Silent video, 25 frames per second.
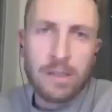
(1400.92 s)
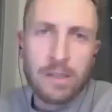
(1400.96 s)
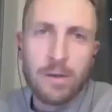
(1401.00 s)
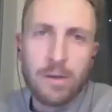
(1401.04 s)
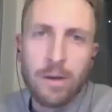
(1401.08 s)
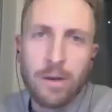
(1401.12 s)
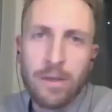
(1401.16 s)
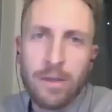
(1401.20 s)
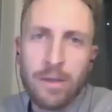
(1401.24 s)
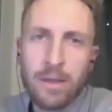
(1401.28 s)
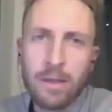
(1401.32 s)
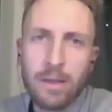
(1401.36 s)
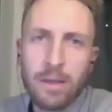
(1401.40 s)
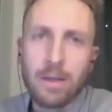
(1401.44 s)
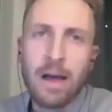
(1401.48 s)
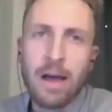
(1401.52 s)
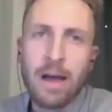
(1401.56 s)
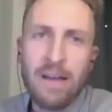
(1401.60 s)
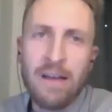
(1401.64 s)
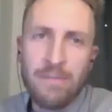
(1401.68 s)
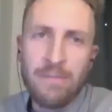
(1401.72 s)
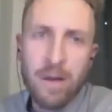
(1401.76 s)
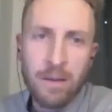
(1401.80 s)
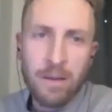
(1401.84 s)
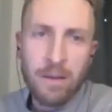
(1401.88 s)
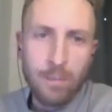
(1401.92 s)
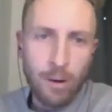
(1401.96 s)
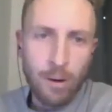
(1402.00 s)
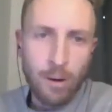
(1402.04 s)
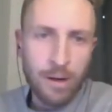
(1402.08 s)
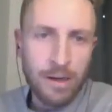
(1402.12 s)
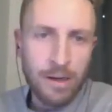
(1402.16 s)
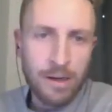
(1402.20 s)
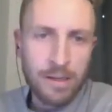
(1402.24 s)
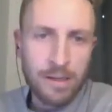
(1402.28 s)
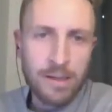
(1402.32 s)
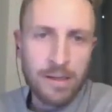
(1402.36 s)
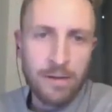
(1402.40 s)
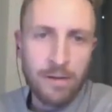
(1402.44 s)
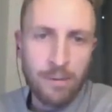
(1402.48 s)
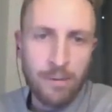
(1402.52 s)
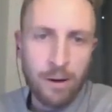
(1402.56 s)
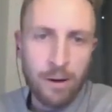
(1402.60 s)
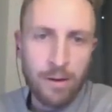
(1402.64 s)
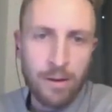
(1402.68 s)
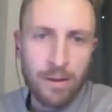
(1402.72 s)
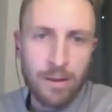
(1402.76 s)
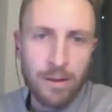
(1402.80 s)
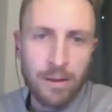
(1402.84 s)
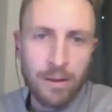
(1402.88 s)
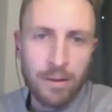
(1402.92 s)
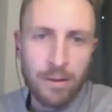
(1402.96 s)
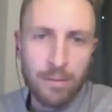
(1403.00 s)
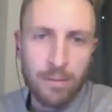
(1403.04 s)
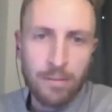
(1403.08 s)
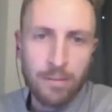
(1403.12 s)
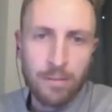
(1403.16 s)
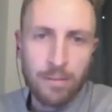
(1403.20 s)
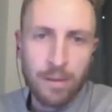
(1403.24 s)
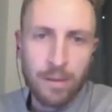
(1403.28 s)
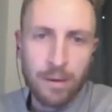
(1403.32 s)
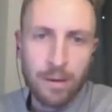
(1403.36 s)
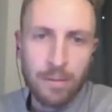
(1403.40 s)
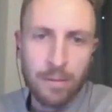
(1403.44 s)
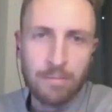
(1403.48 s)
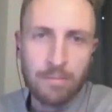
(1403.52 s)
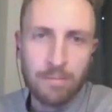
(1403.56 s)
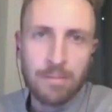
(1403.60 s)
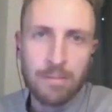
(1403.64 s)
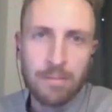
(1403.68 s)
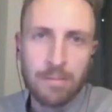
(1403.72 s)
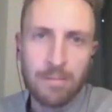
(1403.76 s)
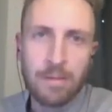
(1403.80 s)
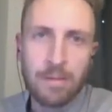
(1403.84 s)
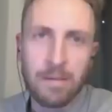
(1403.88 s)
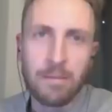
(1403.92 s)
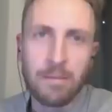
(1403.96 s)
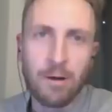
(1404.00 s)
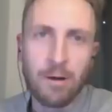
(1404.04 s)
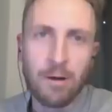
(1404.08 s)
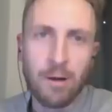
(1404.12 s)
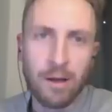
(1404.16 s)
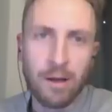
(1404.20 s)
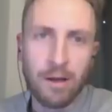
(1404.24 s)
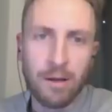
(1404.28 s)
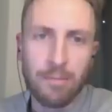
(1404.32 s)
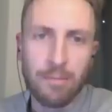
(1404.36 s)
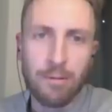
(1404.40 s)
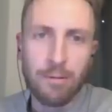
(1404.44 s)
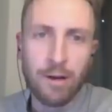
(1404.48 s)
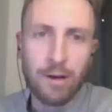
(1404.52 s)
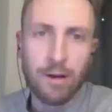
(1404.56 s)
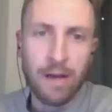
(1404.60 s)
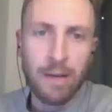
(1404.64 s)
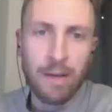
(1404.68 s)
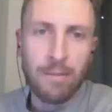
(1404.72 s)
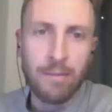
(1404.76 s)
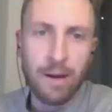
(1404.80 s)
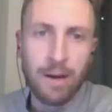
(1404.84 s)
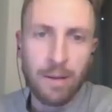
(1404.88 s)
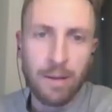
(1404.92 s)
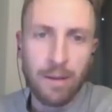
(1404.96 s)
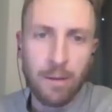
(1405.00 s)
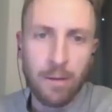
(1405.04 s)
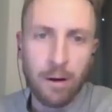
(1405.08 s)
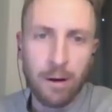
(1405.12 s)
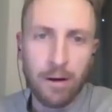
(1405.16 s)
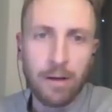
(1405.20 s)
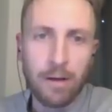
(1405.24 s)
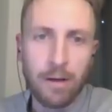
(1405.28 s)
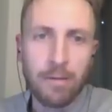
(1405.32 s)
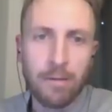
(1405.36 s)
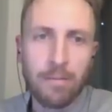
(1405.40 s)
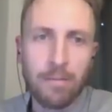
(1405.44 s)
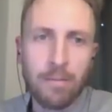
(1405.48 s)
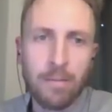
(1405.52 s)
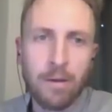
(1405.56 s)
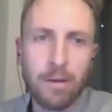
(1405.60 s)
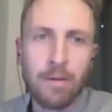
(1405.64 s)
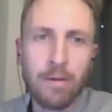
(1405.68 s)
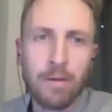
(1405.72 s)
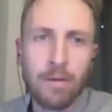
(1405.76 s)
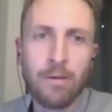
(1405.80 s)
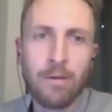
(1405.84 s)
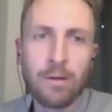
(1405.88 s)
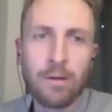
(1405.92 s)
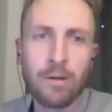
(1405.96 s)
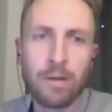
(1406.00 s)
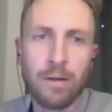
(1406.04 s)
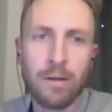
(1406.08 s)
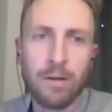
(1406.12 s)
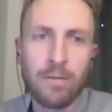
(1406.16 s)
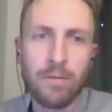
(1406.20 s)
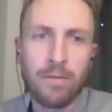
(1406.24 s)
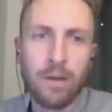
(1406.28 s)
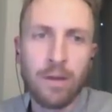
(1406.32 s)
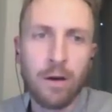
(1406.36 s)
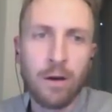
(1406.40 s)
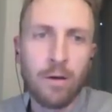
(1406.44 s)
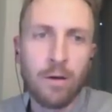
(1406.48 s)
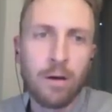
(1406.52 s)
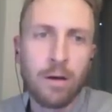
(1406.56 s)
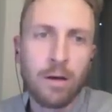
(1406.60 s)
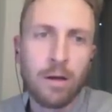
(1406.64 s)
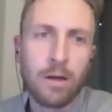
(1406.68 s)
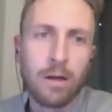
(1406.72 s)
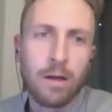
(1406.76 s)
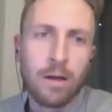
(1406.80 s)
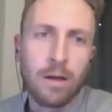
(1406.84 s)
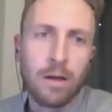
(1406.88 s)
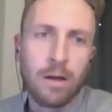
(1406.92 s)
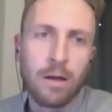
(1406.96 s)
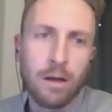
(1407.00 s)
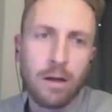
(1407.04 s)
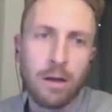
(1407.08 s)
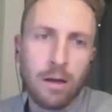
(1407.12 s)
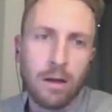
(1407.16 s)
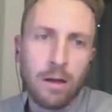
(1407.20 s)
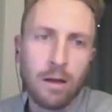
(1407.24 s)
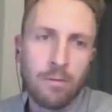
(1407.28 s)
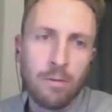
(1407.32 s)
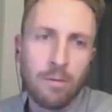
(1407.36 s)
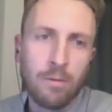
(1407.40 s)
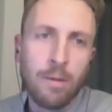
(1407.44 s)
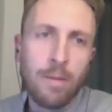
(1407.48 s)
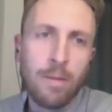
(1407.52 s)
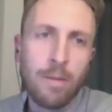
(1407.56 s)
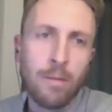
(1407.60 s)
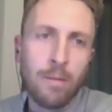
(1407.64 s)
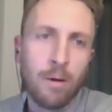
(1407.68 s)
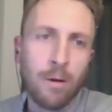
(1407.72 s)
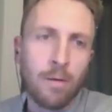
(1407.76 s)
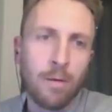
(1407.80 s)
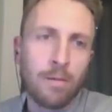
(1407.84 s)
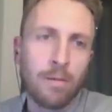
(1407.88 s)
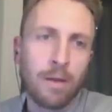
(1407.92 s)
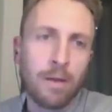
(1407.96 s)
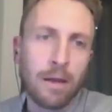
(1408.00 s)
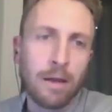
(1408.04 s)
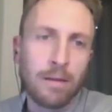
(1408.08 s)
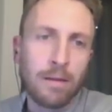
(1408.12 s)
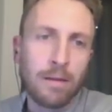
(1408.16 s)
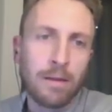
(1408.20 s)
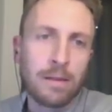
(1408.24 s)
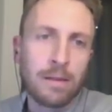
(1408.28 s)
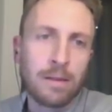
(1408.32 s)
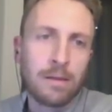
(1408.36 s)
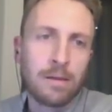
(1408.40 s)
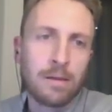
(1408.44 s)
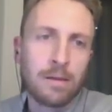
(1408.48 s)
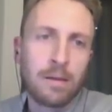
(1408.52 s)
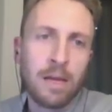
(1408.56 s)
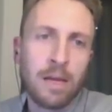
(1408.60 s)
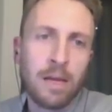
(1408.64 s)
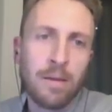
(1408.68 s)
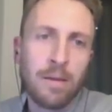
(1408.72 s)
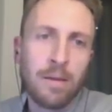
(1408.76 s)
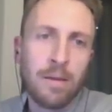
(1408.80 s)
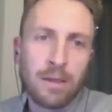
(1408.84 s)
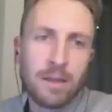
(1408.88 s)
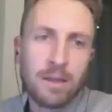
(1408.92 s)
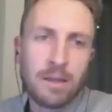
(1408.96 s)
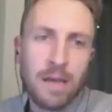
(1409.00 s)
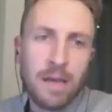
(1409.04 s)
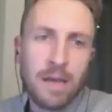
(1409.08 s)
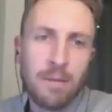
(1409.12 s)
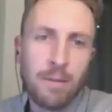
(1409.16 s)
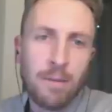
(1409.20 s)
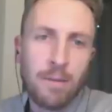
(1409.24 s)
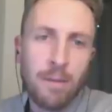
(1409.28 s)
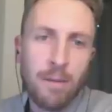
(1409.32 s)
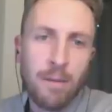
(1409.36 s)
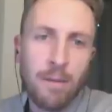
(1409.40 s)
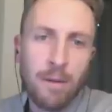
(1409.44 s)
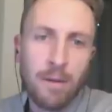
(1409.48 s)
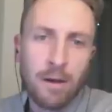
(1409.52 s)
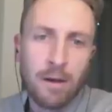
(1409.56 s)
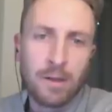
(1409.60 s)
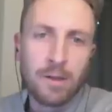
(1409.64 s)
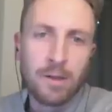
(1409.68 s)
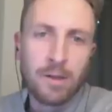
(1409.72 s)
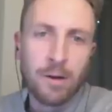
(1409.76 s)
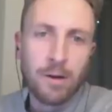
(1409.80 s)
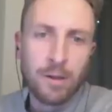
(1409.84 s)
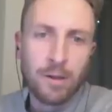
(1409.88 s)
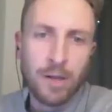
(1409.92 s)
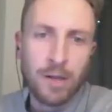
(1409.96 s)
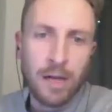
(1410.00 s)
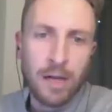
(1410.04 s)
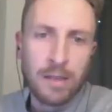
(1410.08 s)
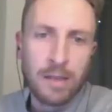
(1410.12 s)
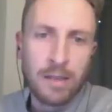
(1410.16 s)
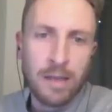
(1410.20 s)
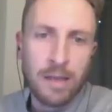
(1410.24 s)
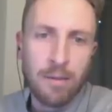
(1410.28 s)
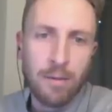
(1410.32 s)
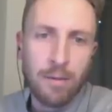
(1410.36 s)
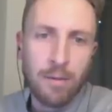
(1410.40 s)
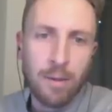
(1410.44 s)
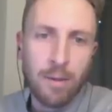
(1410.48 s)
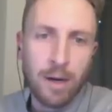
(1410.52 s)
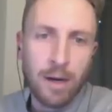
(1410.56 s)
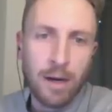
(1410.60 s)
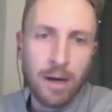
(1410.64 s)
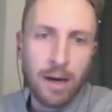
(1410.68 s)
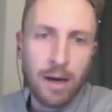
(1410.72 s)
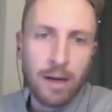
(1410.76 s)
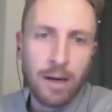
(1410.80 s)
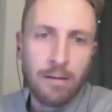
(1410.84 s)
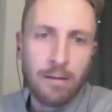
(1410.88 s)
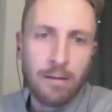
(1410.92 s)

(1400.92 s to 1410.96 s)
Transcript: I think the live betting market is different than the I'm calling it a pregame betting market. First off, though, remember, like, think about the Tampa Bay Bucks New York Giants game on Monday night.